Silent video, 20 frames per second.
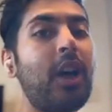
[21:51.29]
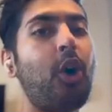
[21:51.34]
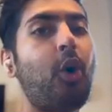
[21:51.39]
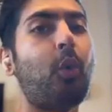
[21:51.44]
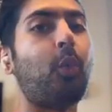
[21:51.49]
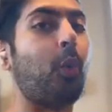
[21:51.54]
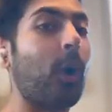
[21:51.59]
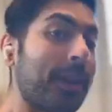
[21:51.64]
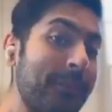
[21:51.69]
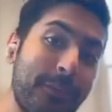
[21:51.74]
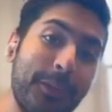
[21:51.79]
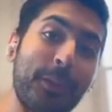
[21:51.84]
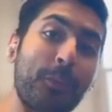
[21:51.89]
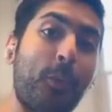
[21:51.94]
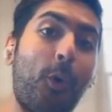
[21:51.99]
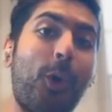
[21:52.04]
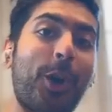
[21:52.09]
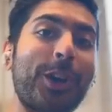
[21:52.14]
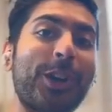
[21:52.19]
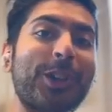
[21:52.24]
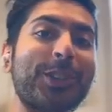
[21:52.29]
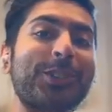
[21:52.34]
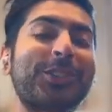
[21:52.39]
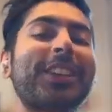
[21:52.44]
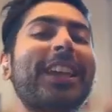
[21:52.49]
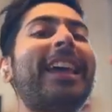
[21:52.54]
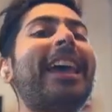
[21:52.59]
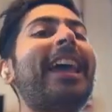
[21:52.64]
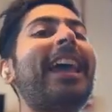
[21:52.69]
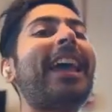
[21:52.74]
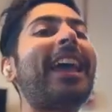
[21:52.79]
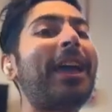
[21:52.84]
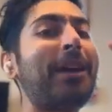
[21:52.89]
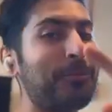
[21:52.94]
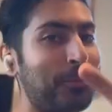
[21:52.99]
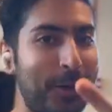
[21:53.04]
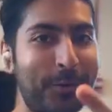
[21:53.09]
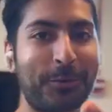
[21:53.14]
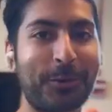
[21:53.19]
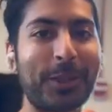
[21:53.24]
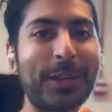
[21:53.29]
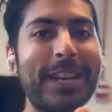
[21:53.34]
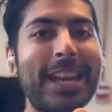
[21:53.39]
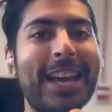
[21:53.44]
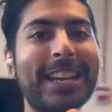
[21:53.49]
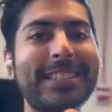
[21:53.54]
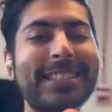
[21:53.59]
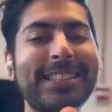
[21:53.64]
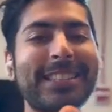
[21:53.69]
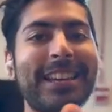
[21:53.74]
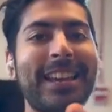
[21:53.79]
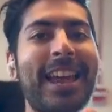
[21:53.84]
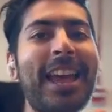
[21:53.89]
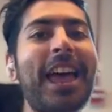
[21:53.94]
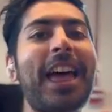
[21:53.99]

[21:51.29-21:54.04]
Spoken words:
one for the Warriors and one for the Nets.